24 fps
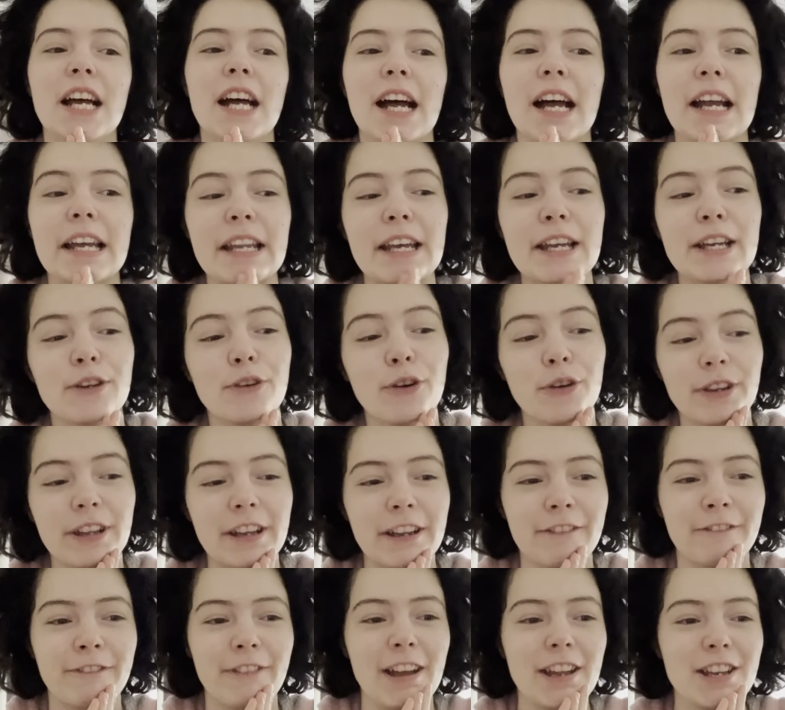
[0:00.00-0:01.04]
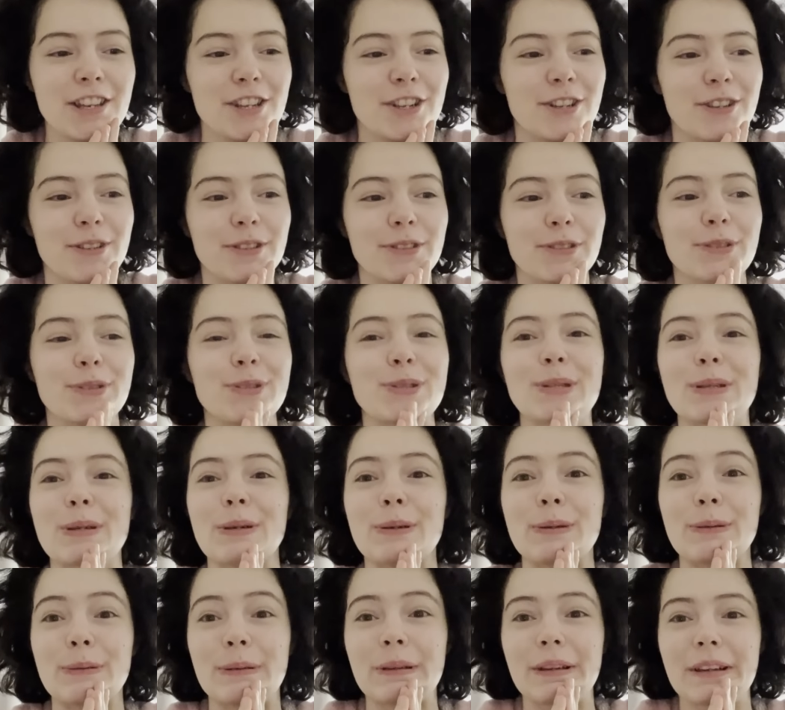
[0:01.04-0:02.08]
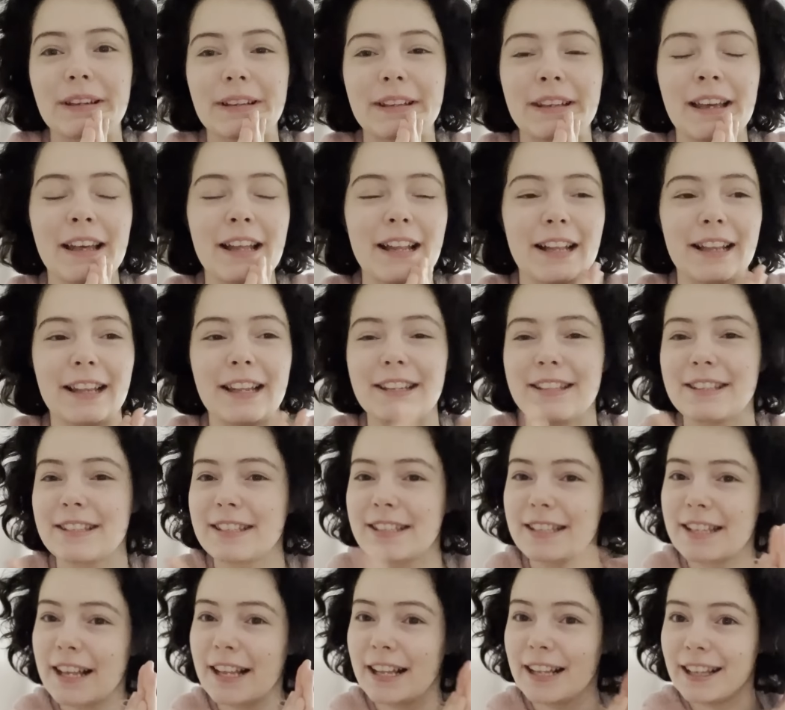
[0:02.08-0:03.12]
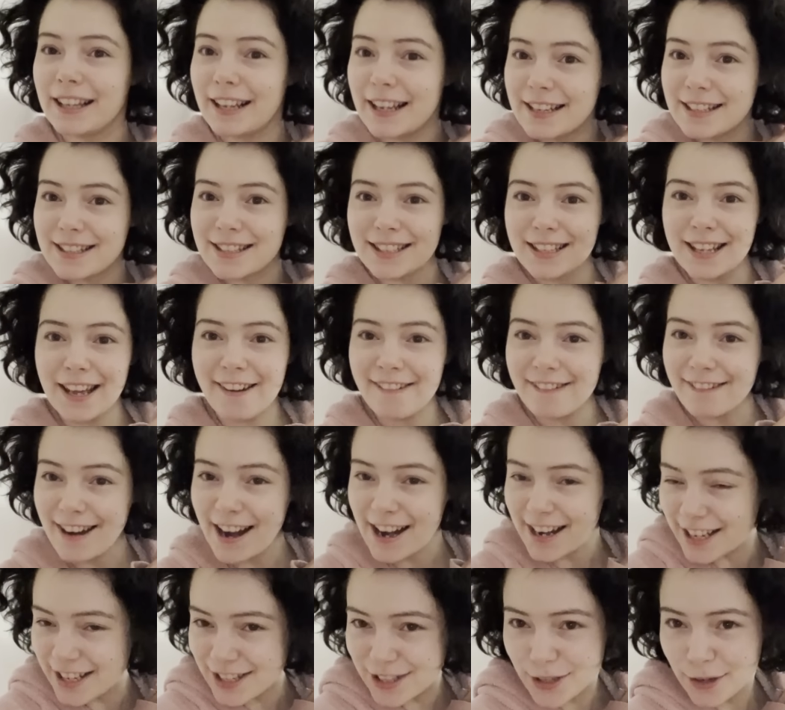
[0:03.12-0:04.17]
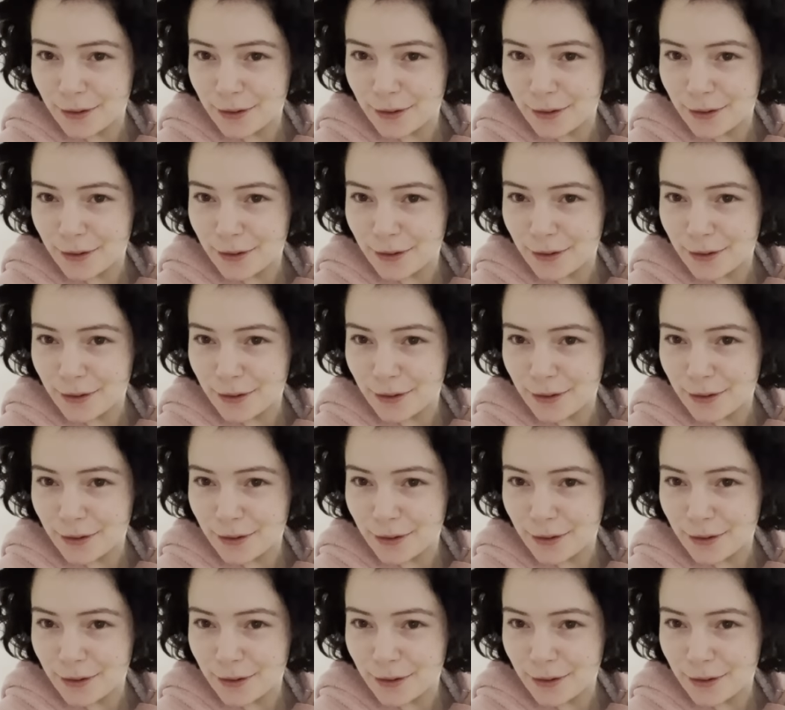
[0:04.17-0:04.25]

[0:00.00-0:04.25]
an iconic venue. So yeah, let's get ready to